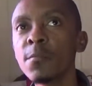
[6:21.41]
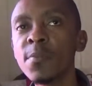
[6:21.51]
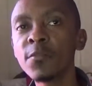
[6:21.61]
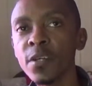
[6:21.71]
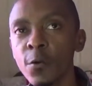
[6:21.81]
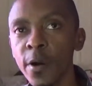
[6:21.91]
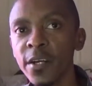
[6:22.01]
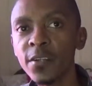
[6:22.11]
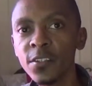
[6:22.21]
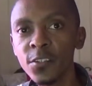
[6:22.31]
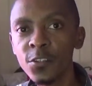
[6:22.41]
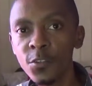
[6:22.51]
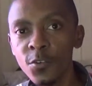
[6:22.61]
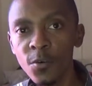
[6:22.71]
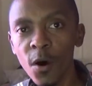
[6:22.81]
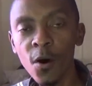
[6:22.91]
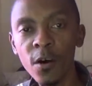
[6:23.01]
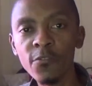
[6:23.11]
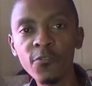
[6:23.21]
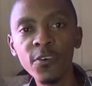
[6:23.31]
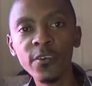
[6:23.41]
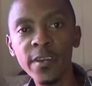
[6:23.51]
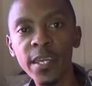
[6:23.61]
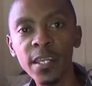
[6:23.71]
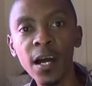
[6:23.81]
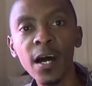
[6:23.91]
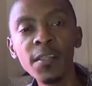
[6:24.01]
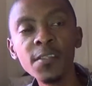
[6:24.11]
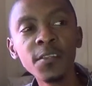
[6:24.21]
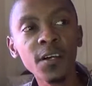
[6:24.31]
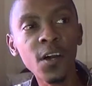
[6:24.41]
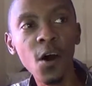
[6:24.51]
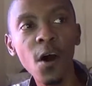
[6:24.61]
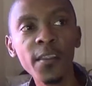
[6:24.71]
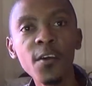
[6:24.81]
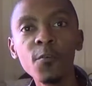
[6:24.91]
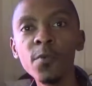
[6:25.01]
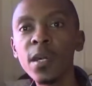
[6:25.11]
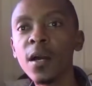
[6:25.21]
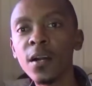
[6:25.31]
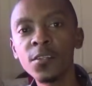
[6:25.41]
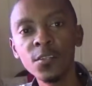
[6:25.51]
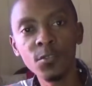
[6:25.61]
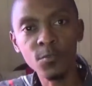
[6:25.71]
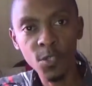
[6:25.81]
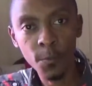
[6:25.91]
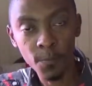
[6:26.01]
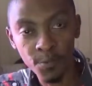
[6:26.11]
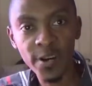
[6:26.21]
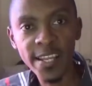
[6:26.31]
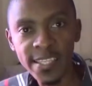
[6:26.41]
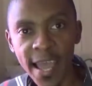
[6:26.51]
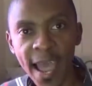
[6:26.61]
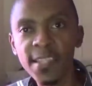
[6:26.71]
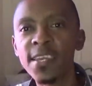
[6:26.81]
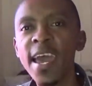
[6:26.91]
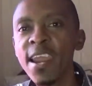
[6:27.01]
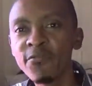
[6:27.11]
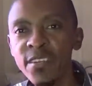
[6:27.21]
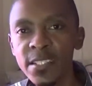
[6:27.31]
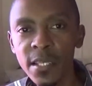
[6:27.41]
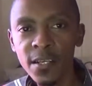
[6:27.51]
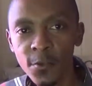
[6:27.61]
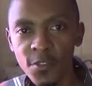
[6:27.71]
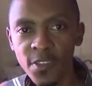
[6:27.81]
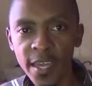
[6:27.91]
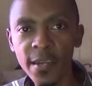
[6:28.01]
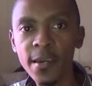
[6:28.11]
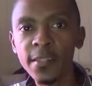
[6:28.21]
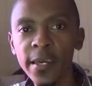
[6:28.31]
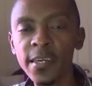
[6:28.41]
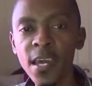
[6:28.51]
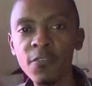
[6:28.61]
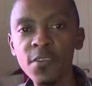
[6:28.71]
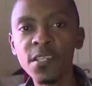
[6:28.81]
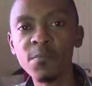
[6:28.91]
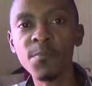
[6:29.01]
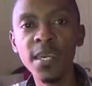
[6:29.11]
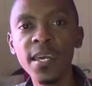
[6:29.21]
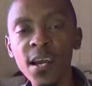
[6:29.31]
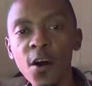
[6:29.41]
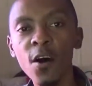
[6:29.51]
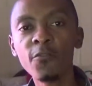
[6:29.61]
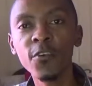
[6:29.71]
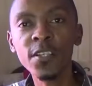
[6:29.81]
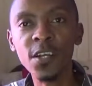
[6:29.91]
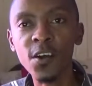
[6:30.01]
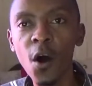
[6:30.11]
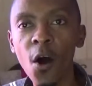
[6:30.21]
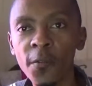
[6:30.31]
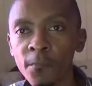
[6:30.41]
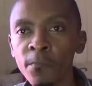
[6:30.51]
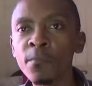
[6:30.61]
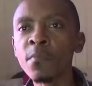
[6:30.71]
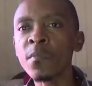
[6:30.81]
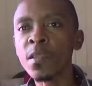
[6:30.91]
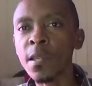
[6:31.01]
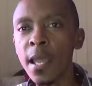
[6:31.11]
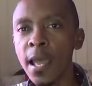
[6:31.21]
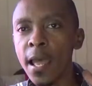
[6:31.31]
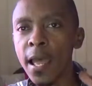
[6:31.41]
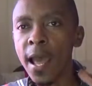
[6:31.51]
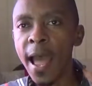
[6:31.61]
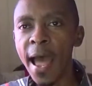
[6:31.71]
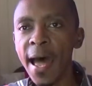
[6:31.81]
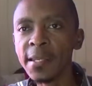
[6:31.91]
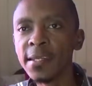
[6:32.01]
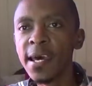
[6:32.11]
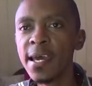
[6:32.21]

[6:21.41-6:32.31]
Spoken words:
be required to offer it unto God, we are to bring that to every single thing, like if it is being offered to God. And